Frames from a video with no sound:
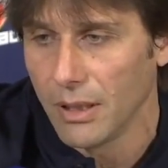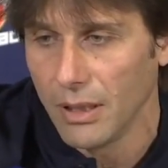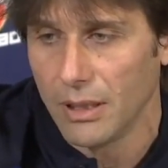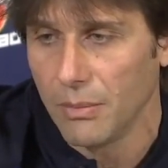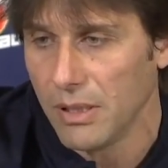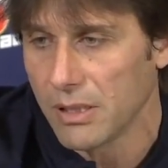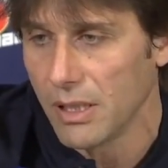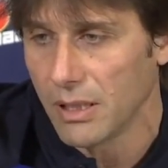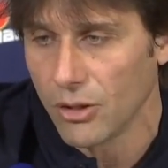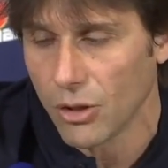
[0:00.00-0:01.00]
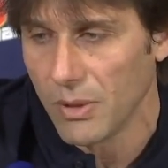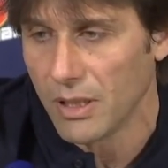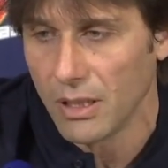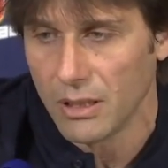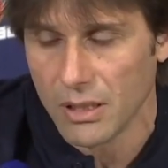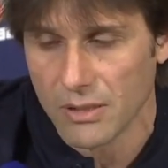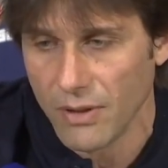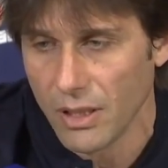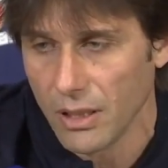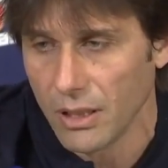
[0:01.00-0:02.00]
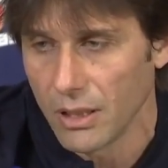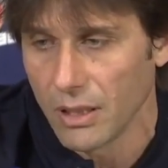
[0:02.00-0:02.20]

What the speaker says: it means that your mentality is very